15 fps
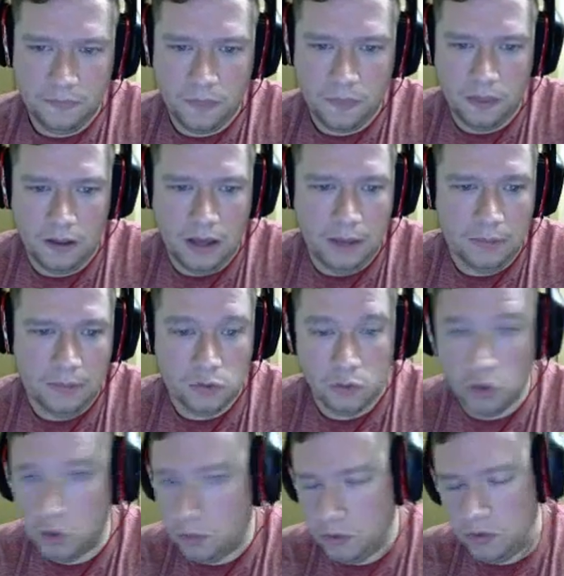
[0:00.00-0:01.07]
how much
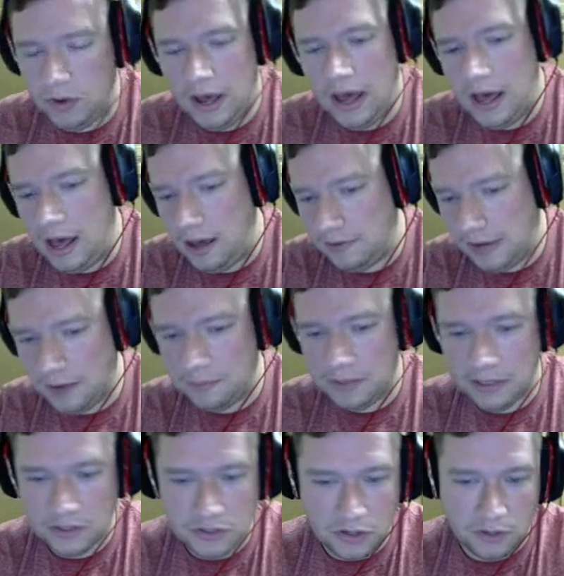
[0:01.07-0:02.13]
room you have, how
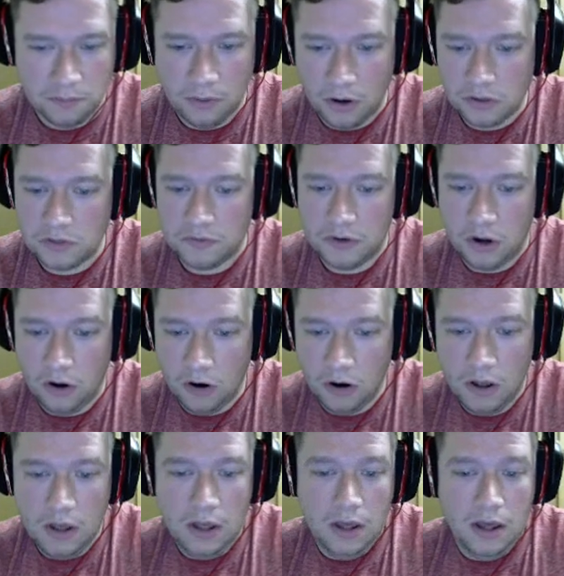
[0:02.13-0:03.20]
big certain parts of it are.
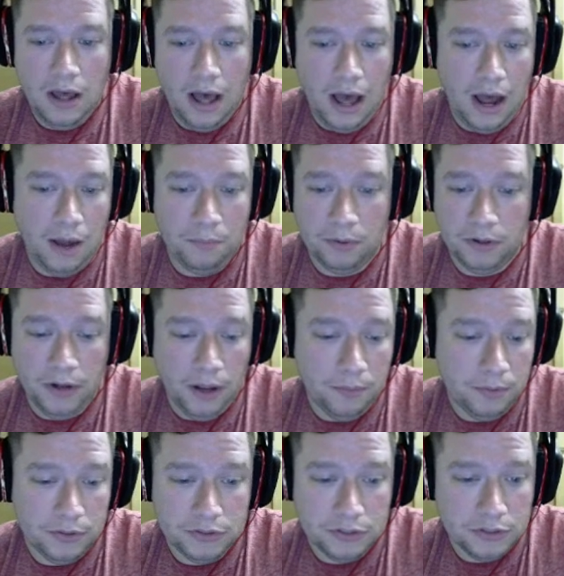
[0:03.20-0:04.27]
I
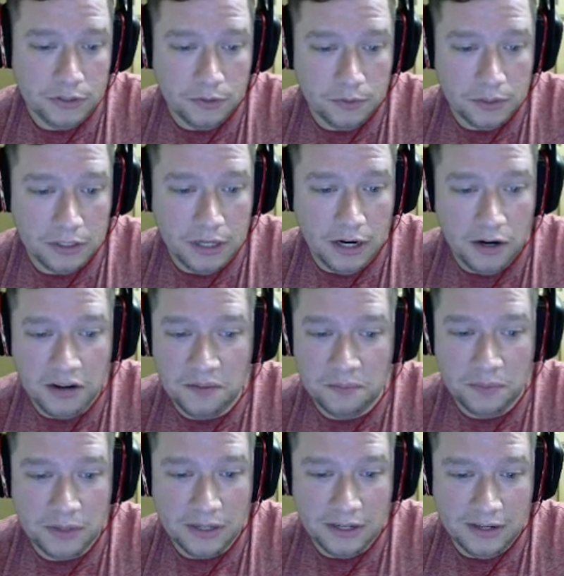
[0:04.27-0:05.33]
personally don't really care,
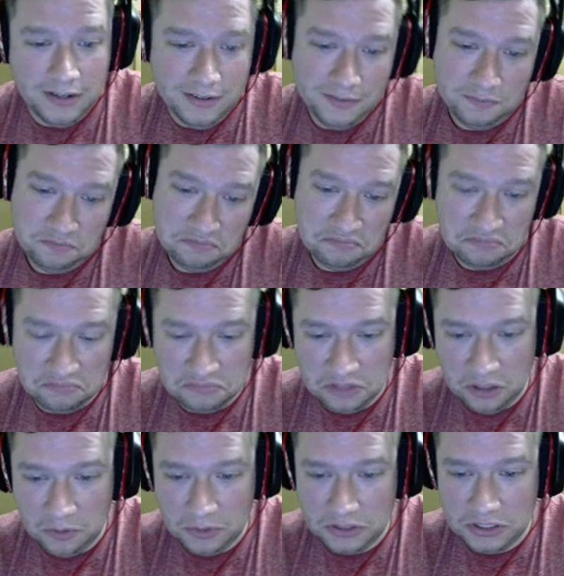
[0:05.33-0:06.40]
but you
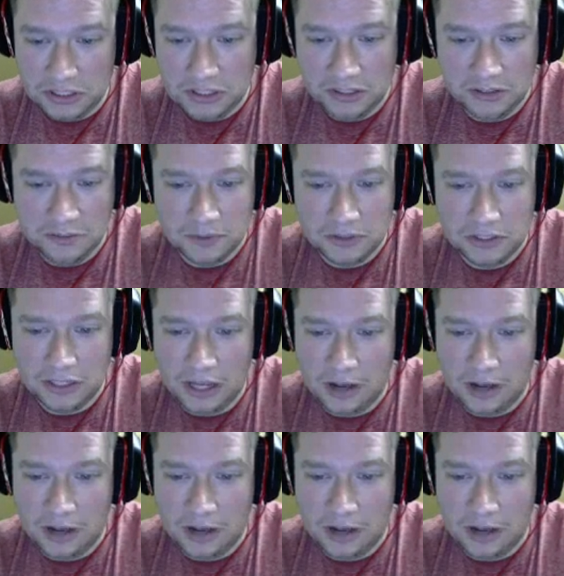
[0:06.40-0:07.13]
know, we'll see how